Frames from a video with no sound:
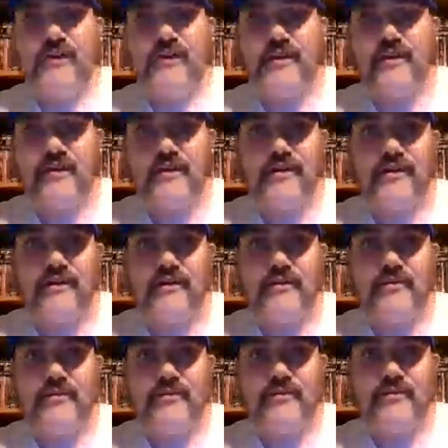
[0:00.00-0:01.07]
Uh,
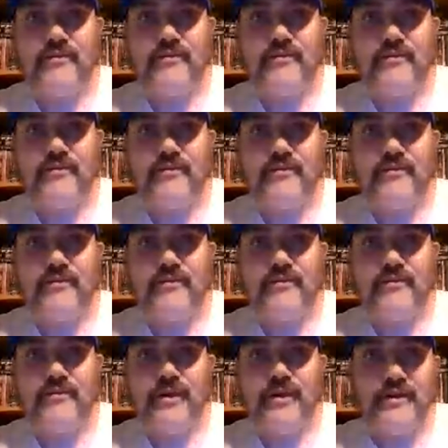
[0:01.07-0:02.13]
but
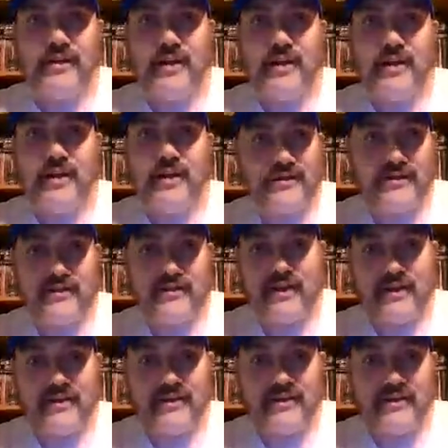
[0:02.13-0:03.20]
like I was
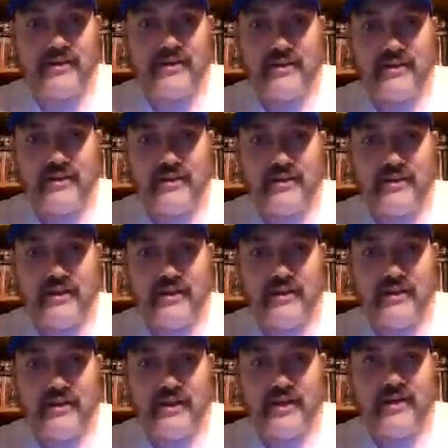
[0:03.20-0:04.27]
saying, the
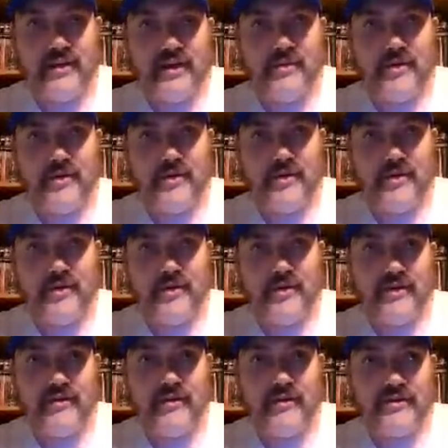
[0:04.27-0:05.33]
NWA
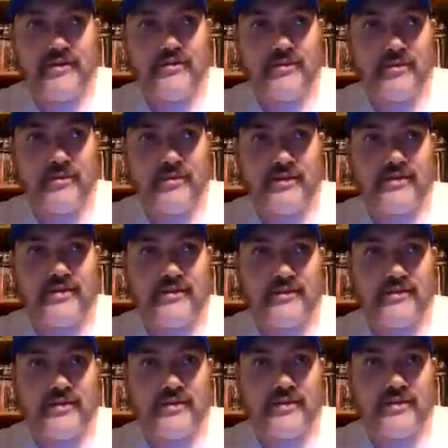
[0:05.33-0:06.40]
wrestlers and
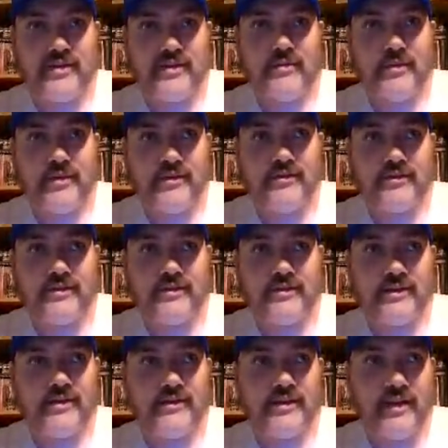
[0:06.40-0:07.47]
champions, they
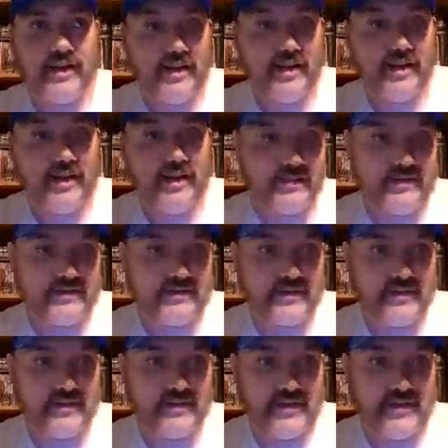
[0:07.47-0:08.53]
claim is the
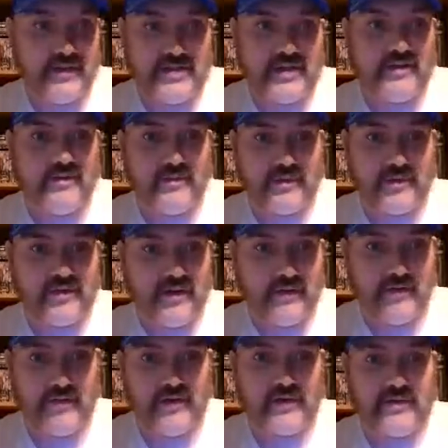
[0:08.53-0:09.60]
legit World Heavyweight
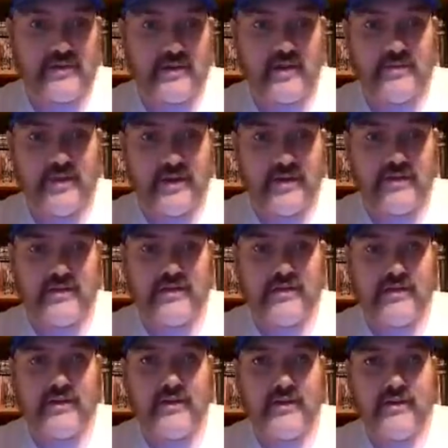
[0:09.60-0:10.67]

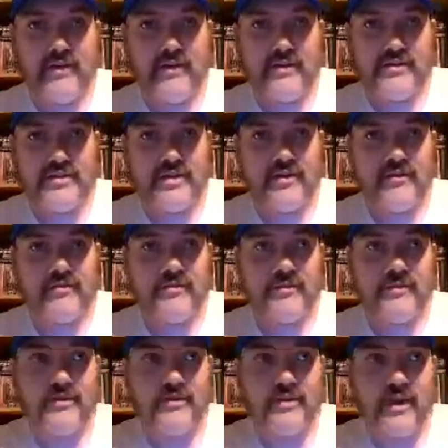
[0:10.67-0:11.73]
Championship
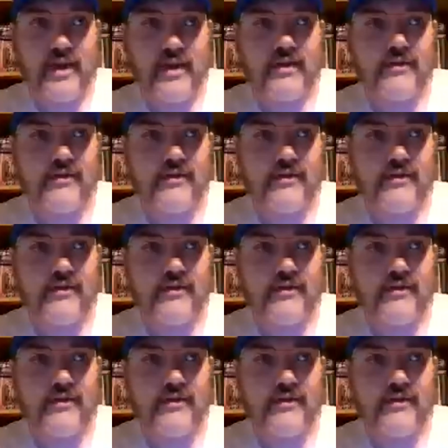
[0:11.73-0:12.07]
title.